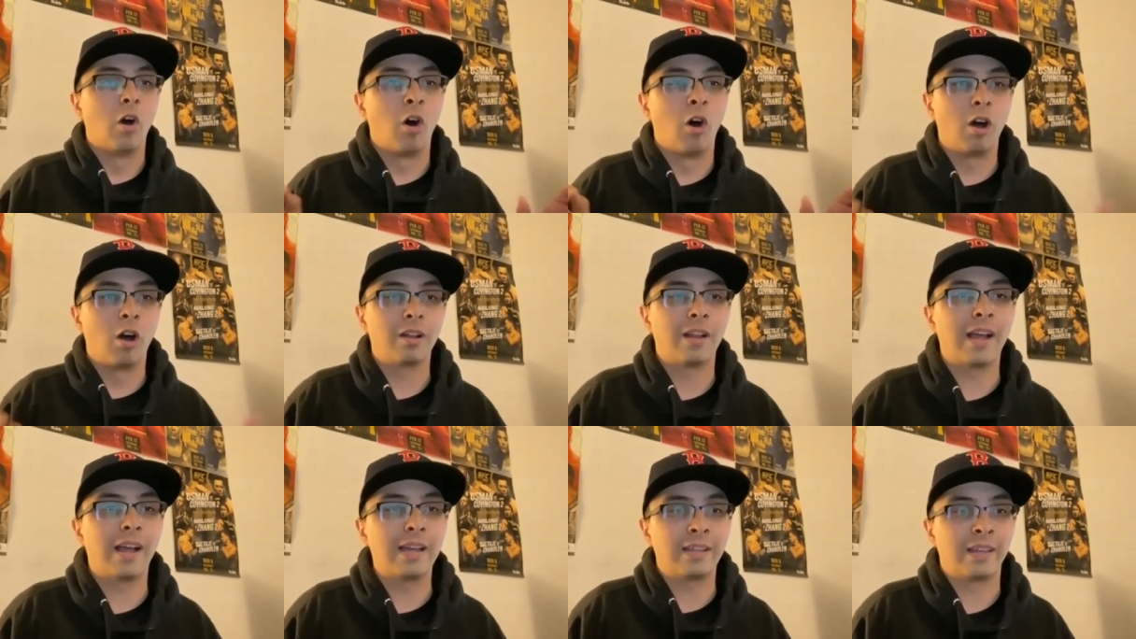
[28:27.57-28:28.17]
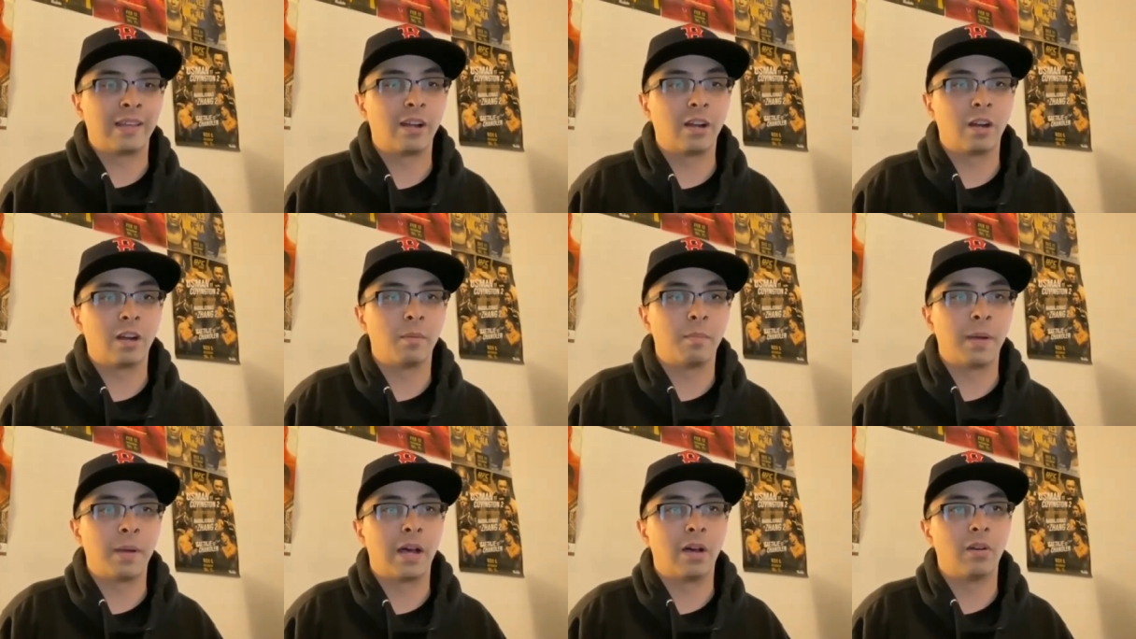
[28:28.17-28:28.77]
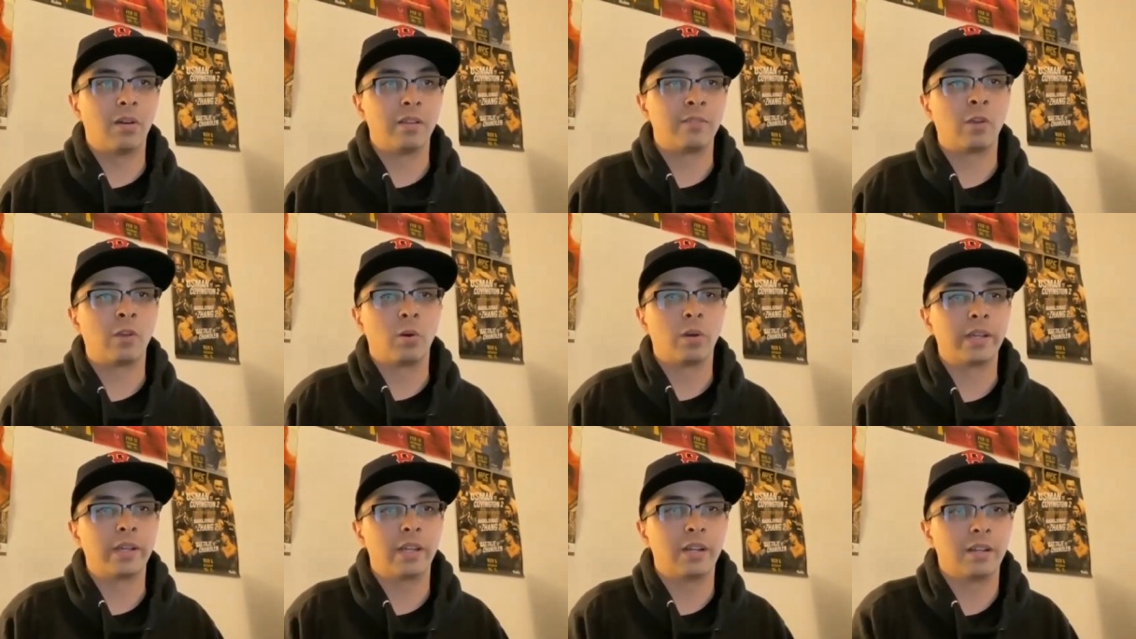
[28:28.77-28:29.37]
All I care about is
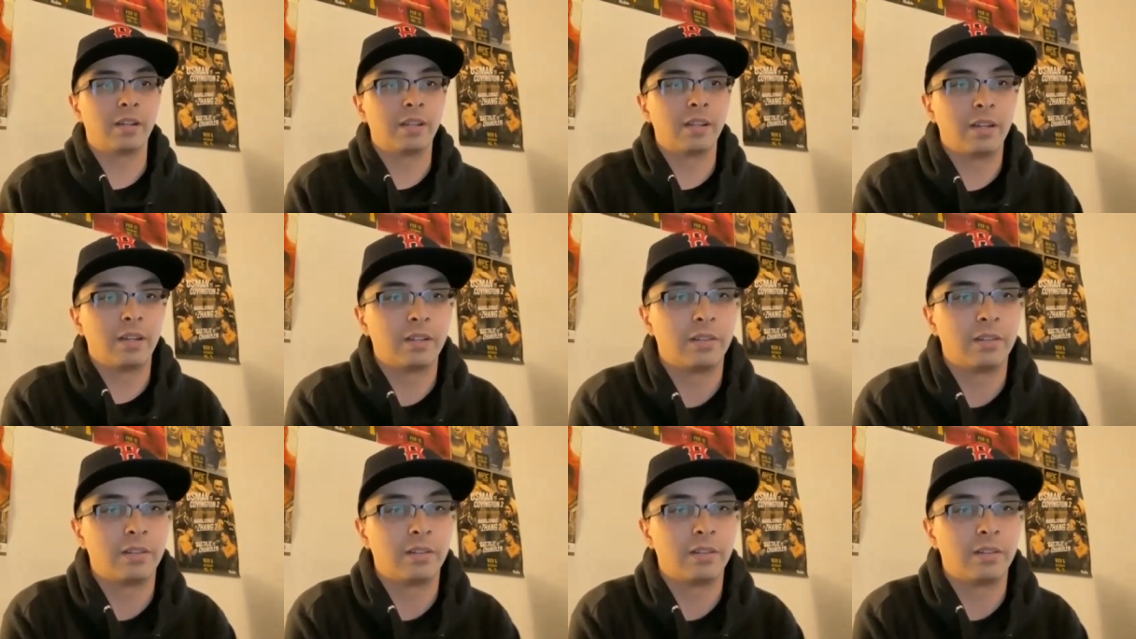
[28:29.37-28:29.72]
going in and getting